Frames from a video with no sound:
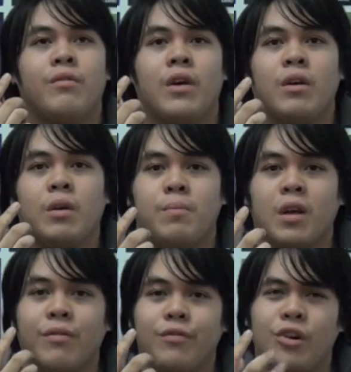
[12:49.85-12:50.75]
very
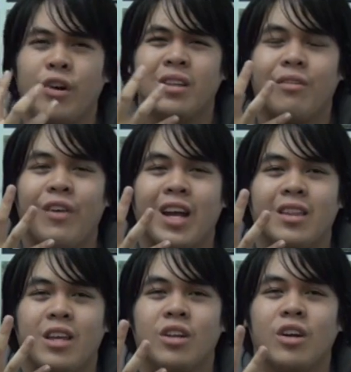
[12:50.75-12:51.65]
big flaw in the fact
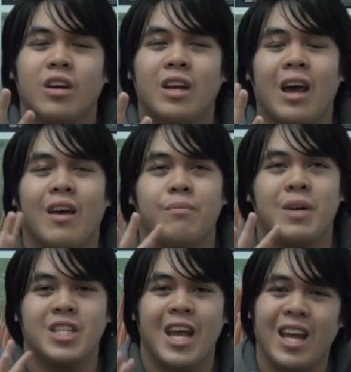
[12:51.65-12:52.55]
that you're not going to have
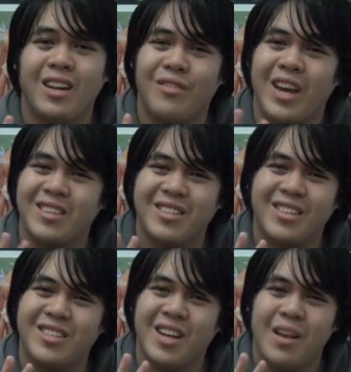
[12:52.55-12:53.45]
much hand
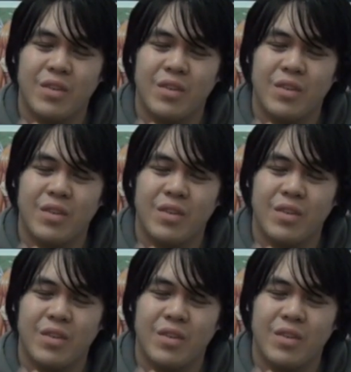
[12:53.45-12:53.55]
advantage